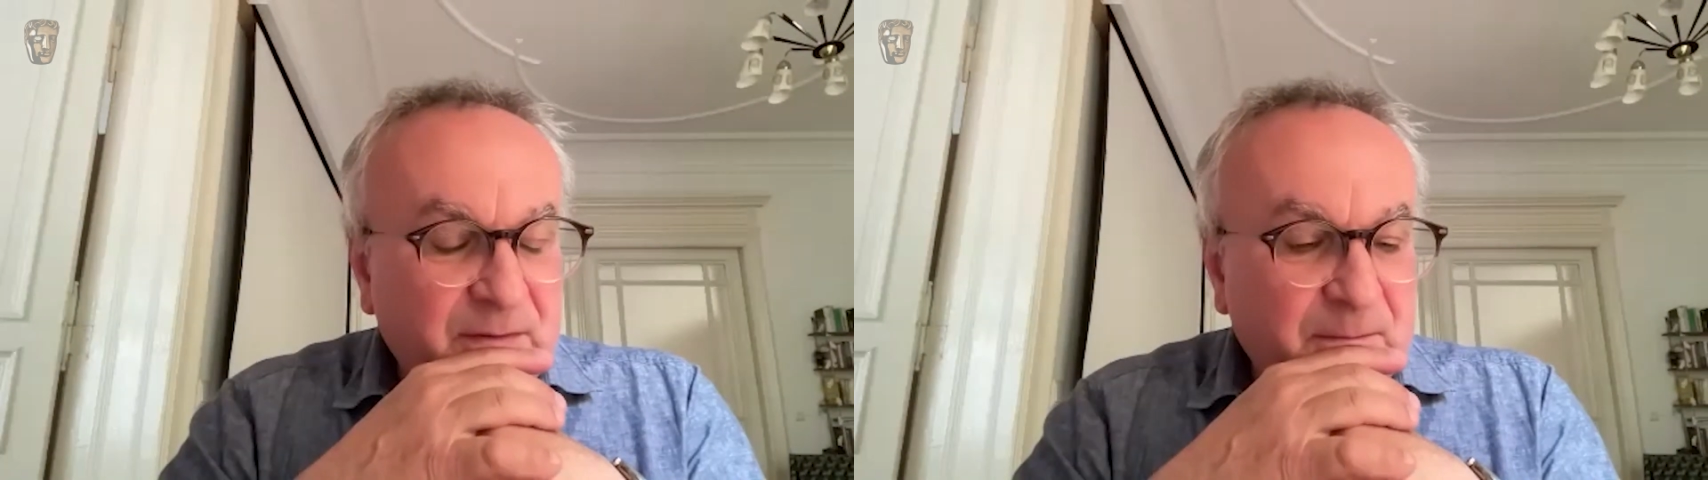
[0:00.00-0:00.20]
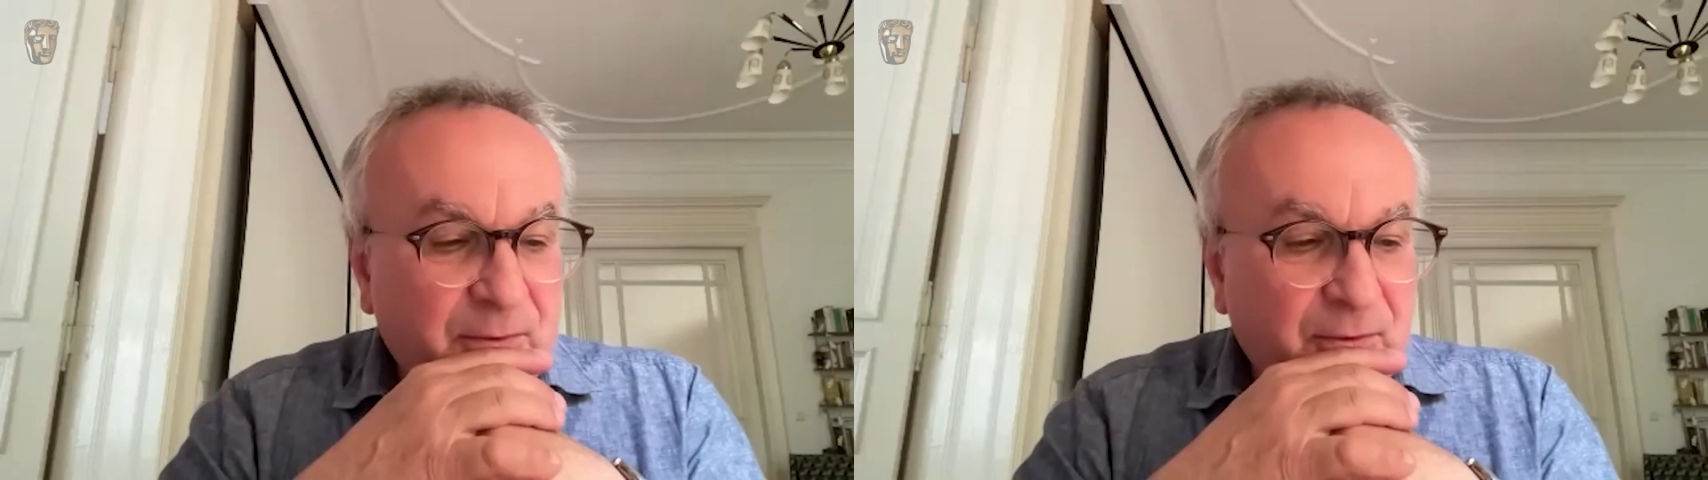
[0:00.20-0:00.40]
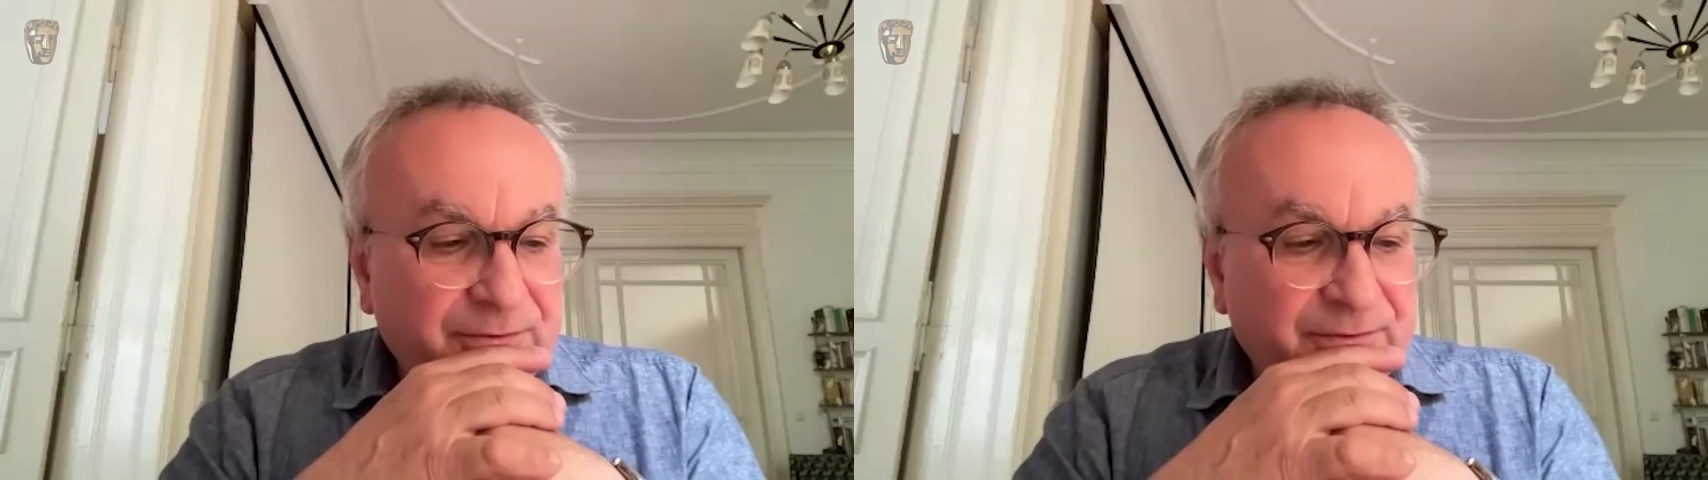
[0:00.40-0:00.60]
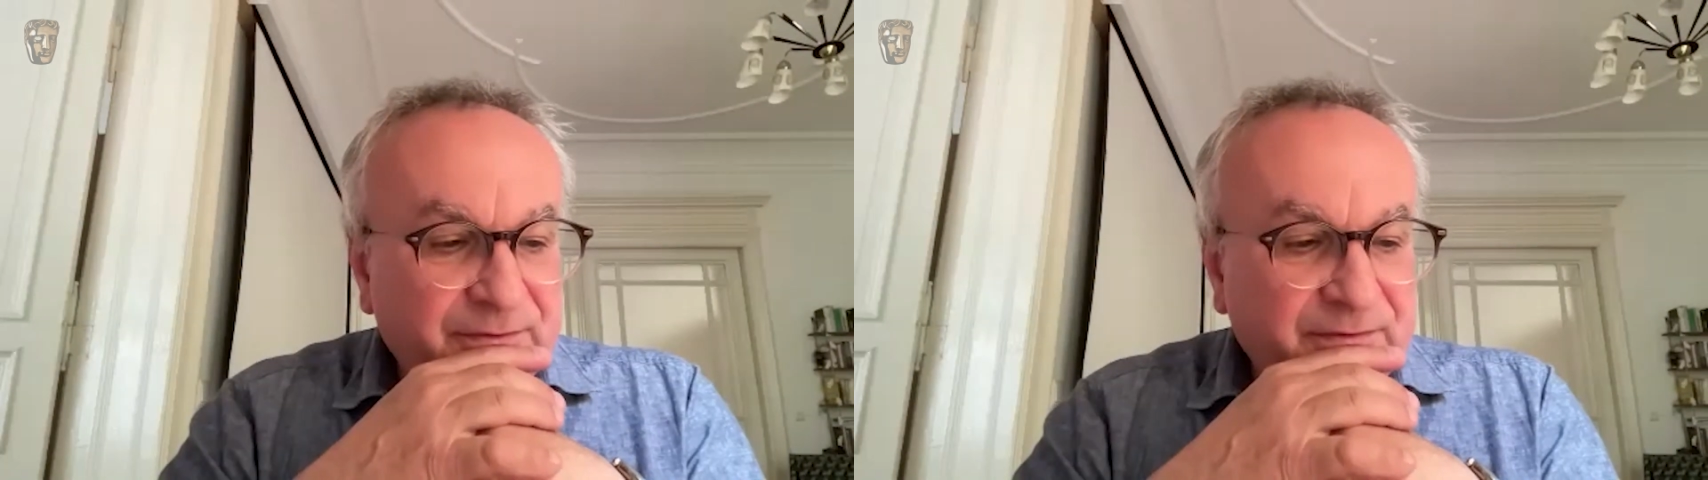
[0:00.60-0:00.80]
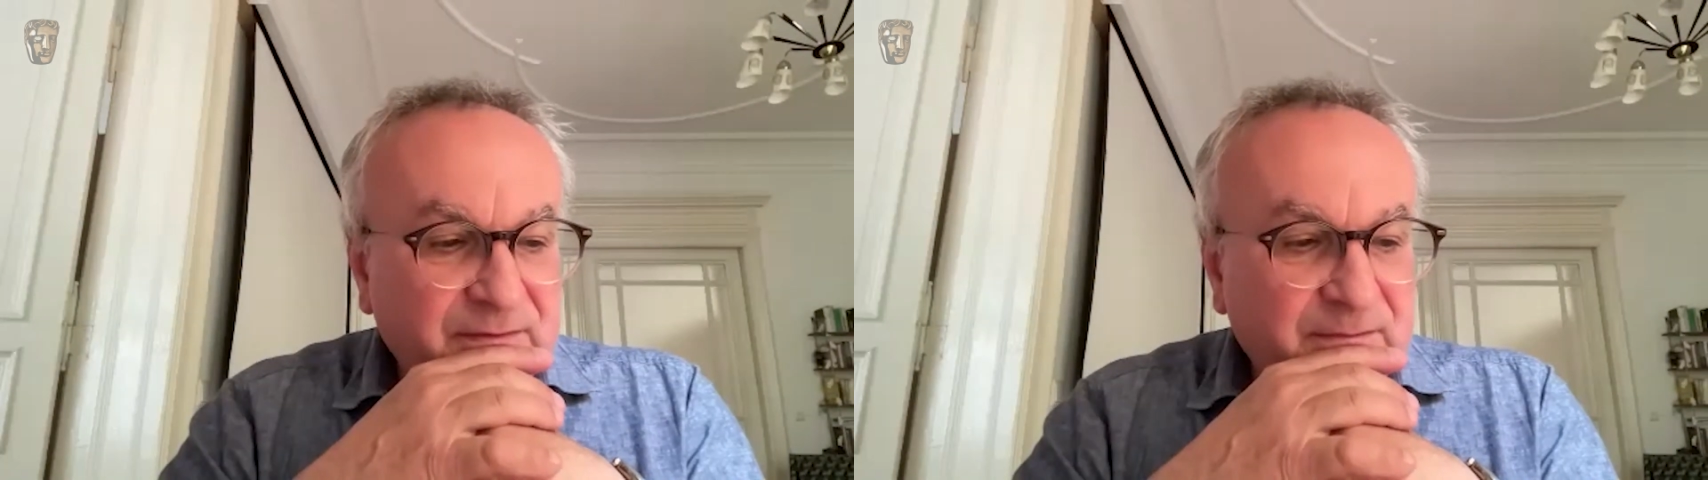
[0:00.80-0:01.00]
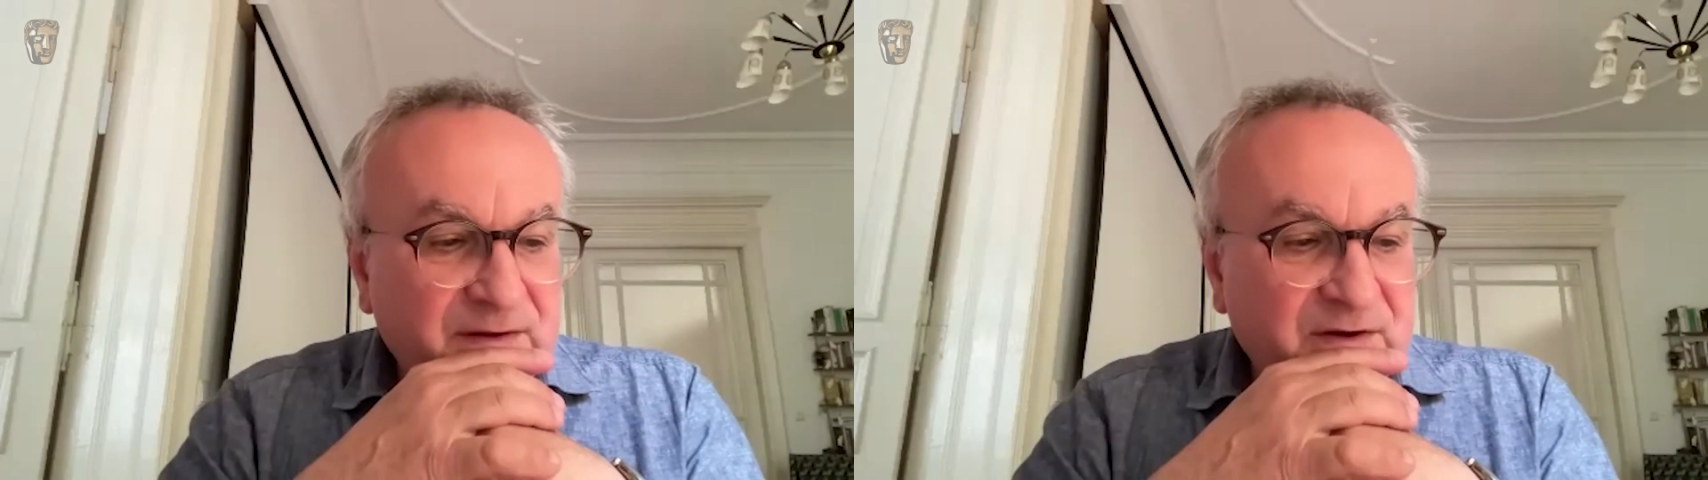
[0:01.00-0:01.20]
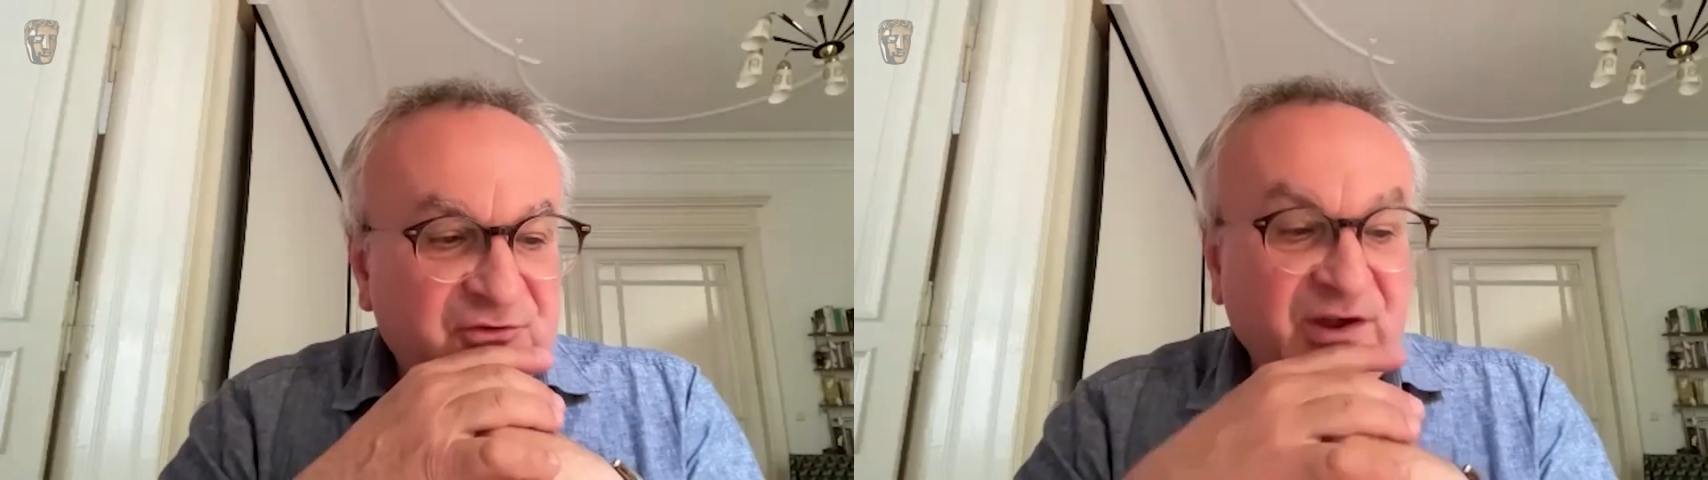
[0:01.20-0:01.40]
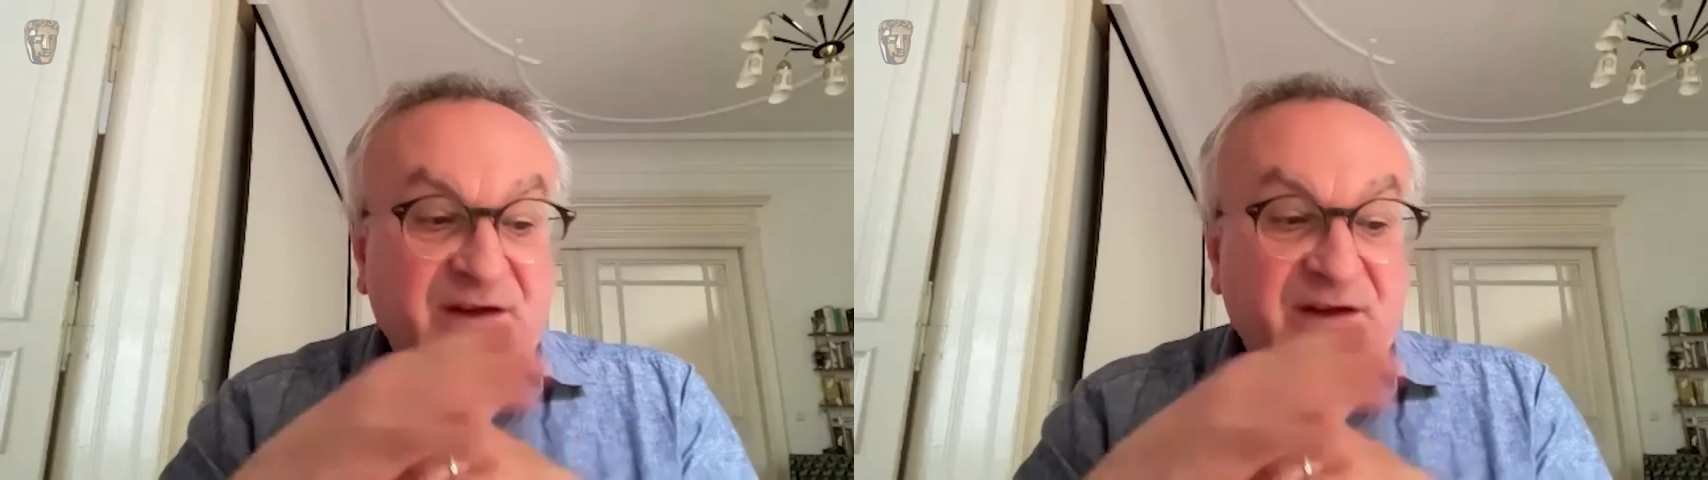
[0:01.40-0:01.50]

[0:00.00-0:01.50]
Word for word: important miniature,